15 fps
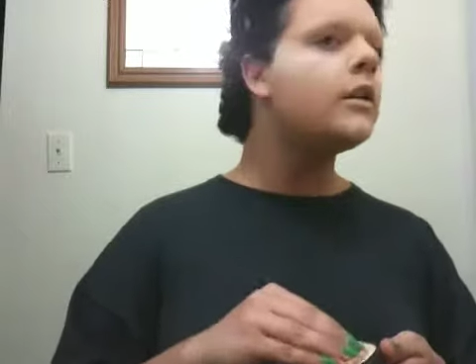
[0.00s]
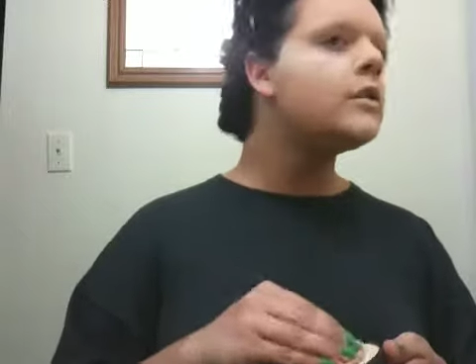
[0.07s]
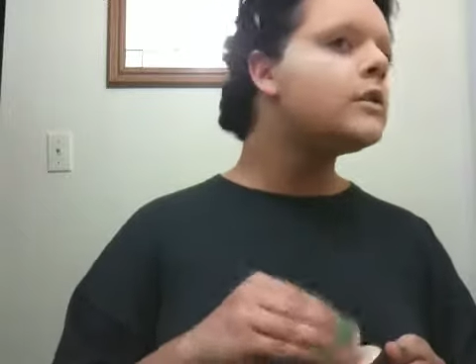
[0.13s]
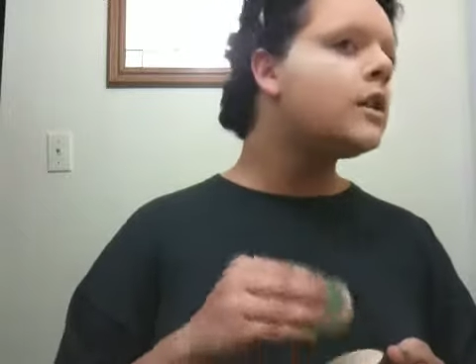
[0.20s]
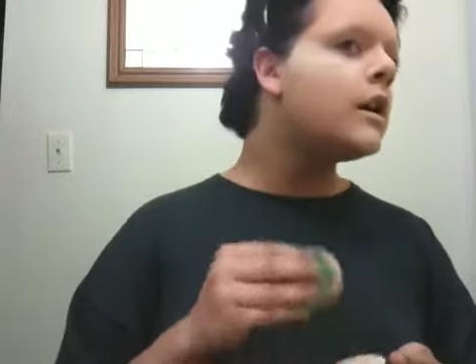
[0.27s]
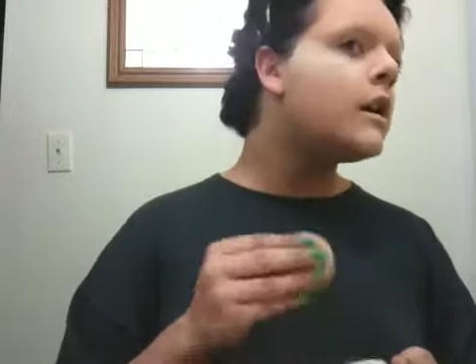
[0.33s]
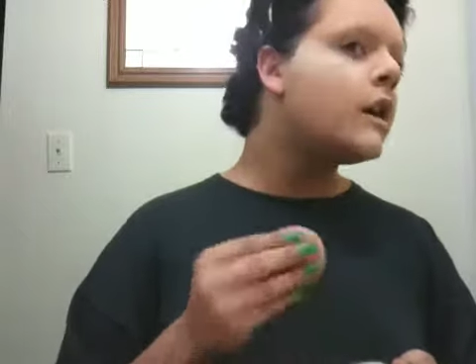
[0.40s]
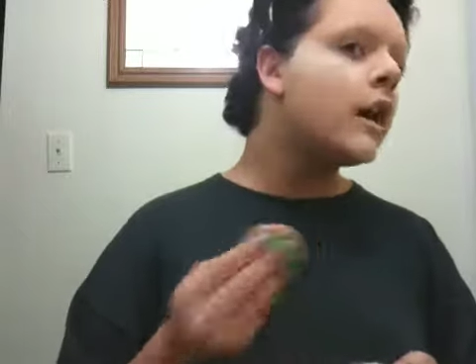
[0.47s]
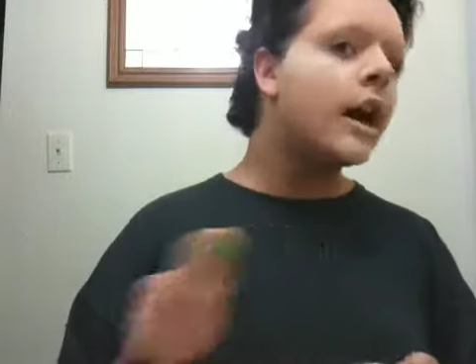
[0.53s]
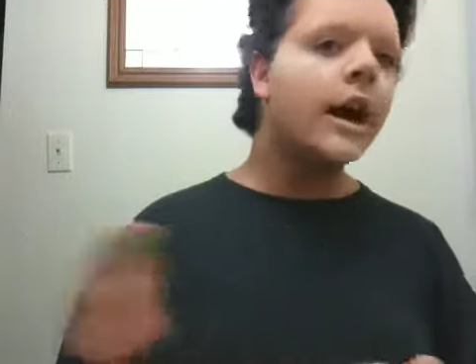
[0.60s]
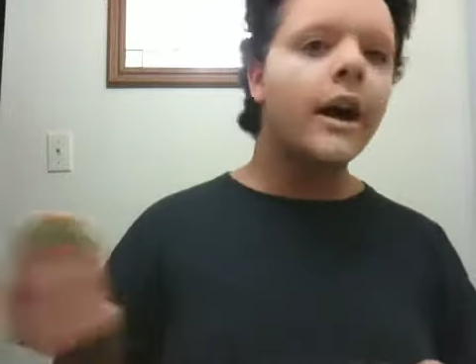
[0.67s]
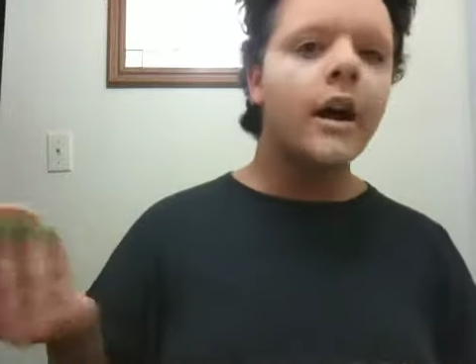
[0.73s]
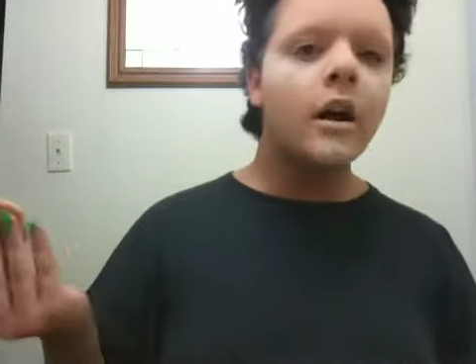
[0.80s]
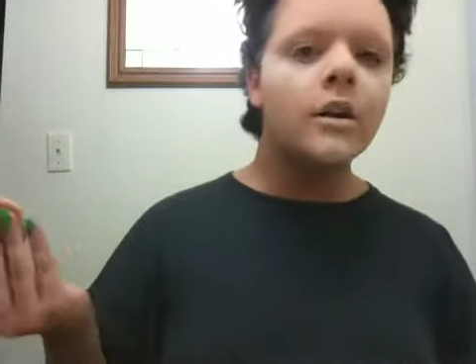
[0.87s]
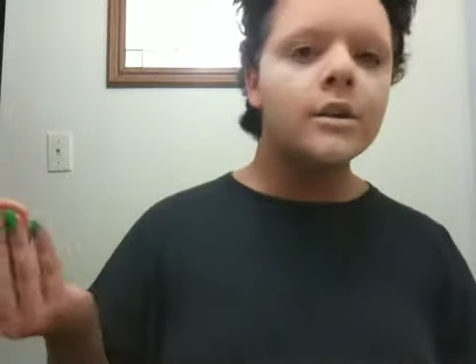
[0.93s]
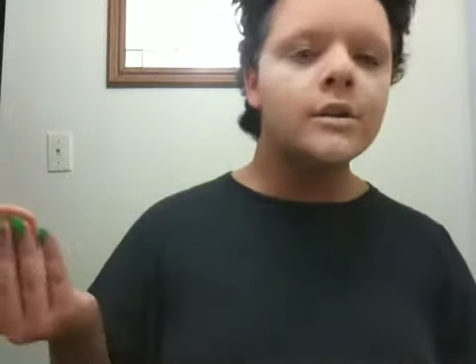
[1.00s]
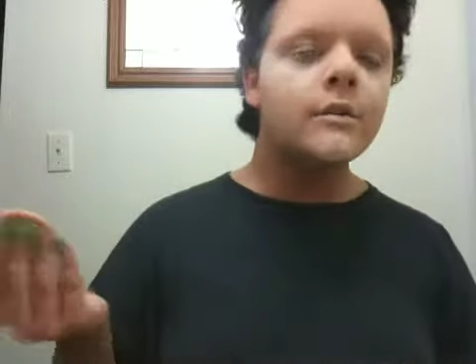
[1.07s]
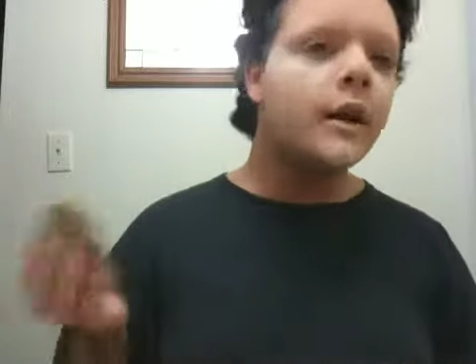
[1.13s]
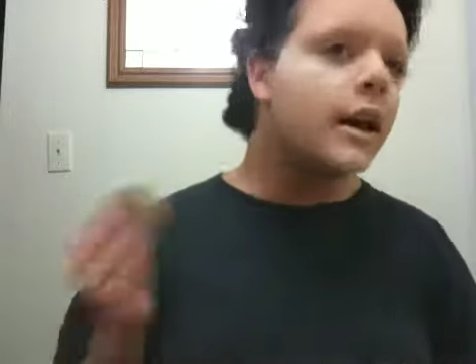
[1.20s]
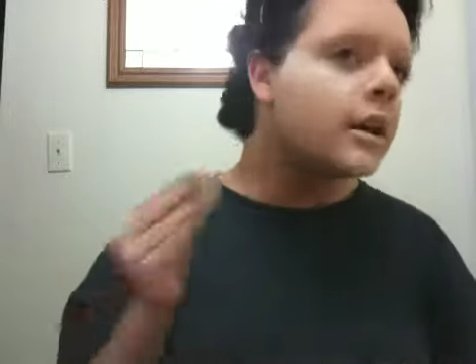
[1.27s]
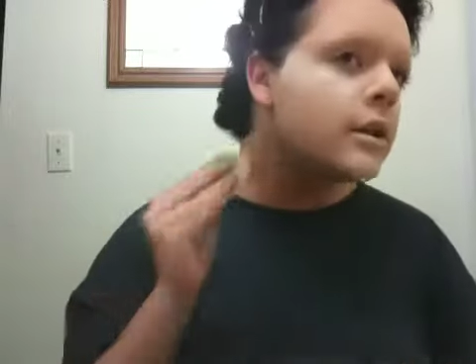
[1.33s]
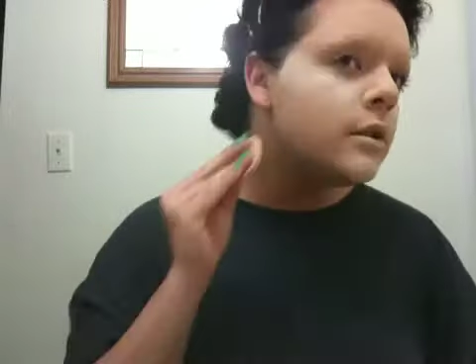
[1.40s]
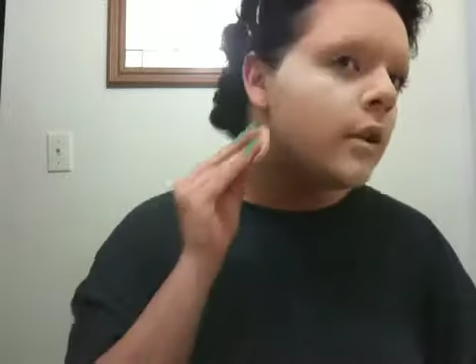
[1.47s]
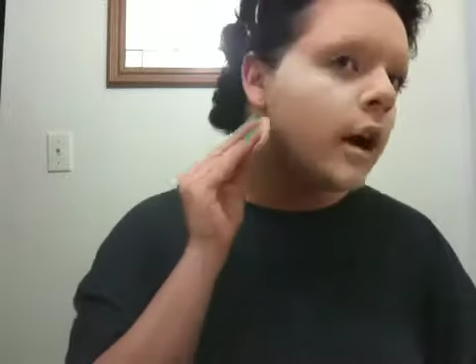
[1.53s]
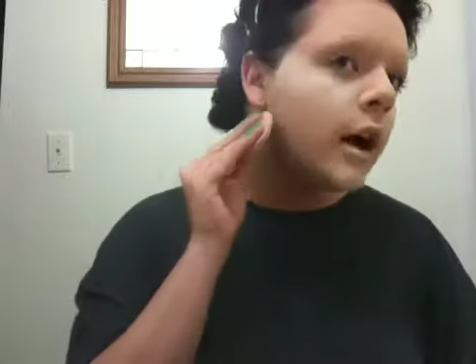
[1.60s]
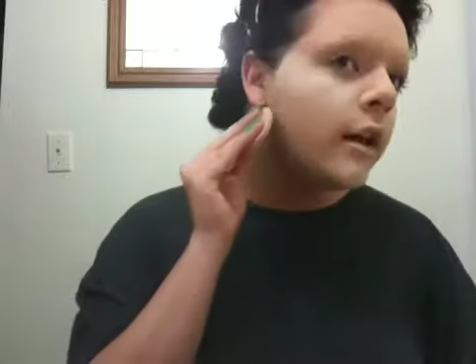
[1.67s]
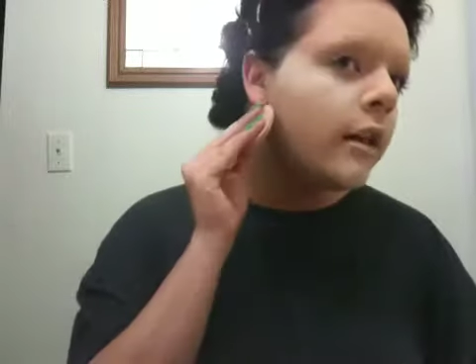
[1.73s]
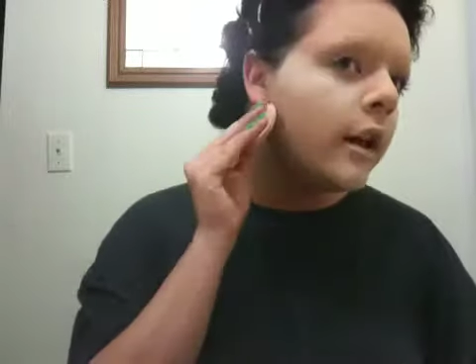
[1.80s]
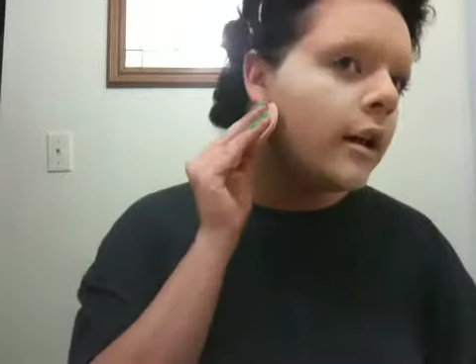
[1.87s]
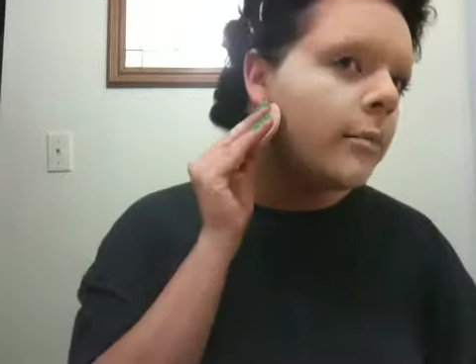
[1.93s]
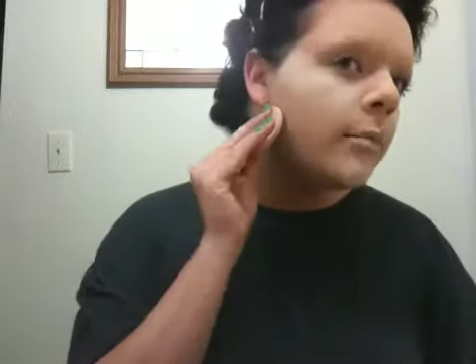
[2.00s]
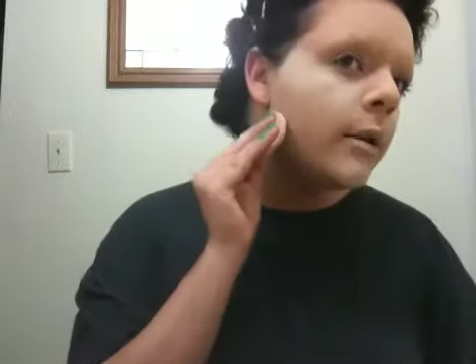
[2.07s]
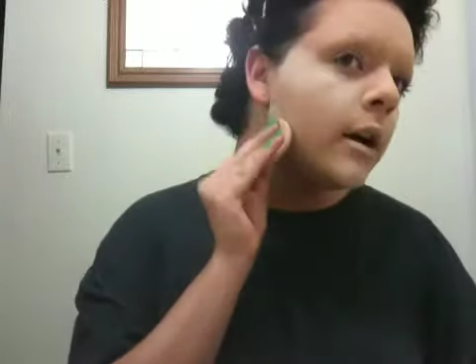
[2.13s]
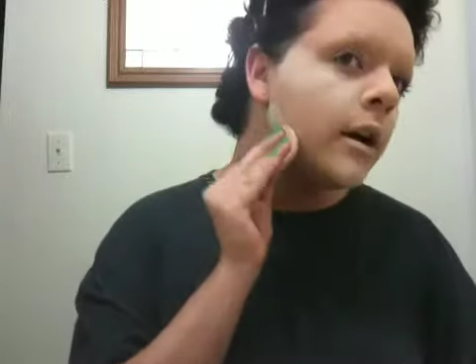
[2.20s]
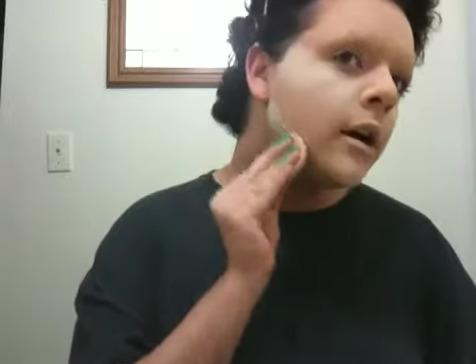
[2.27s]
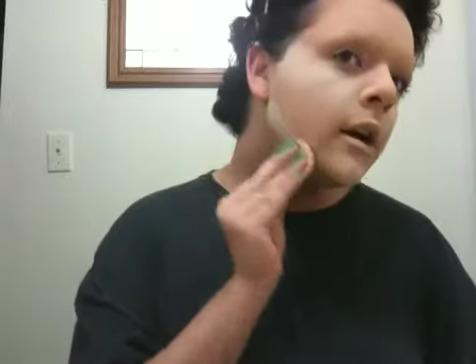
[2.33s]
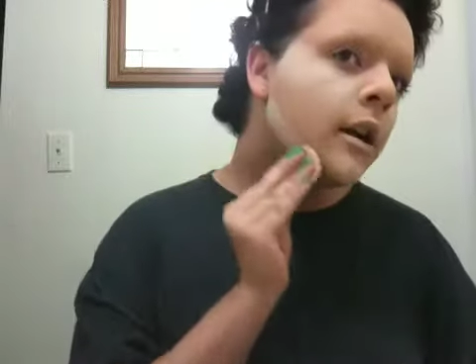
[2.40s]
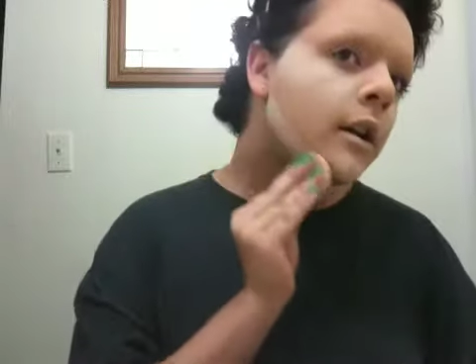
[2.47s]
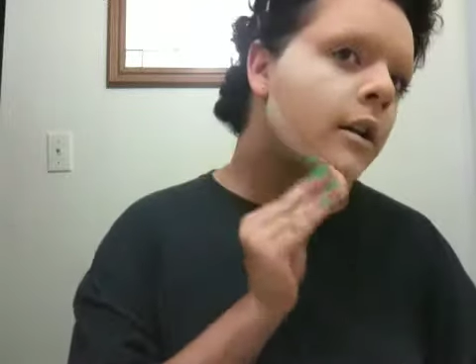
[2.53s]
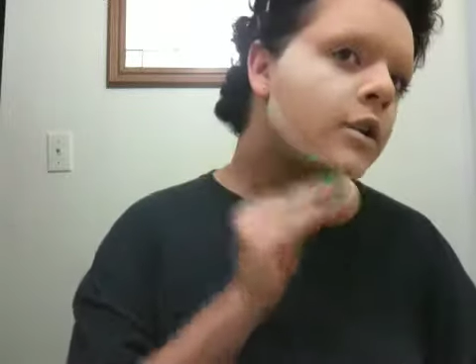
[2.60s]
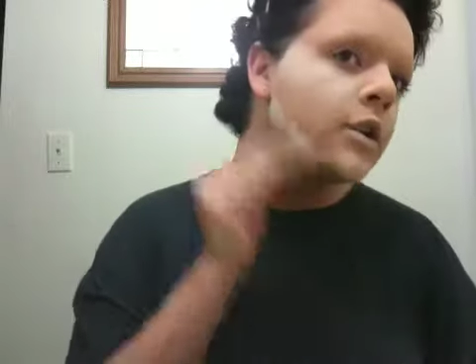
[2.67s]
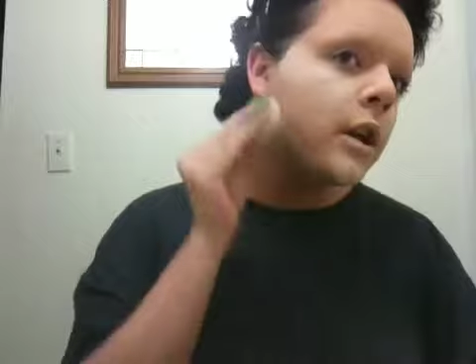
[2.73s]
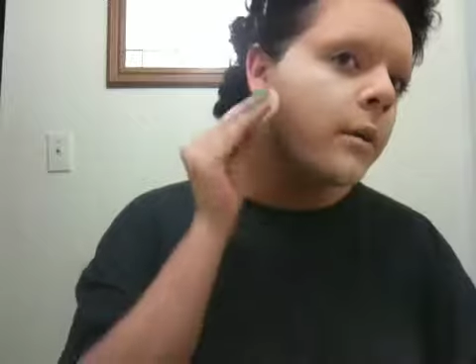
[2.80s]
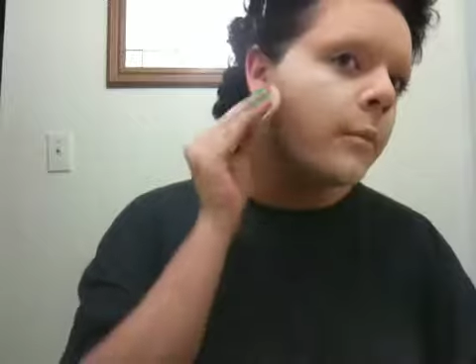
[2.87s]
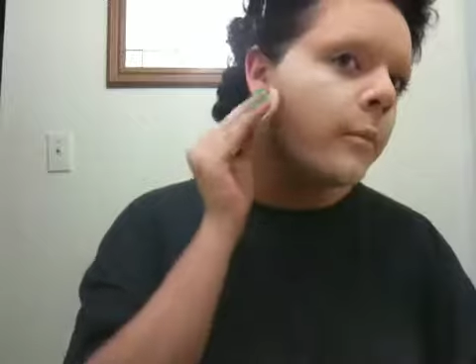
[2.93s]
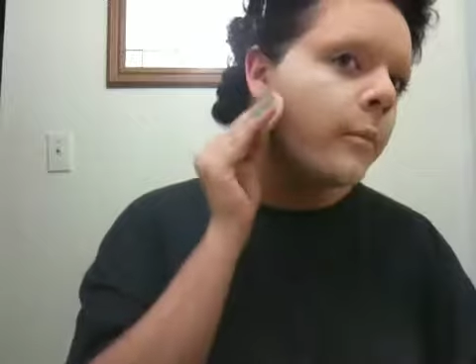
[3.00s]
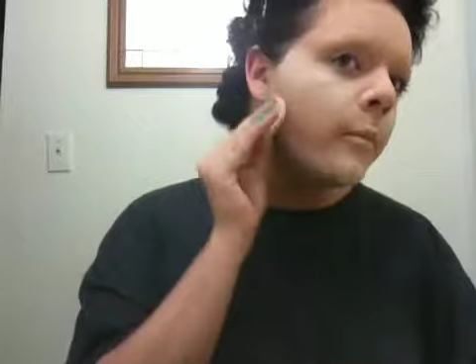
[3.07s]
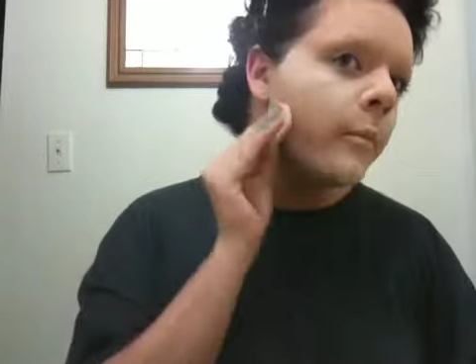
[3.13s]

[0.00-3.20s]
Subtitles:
So, and I also like to highlight my chin.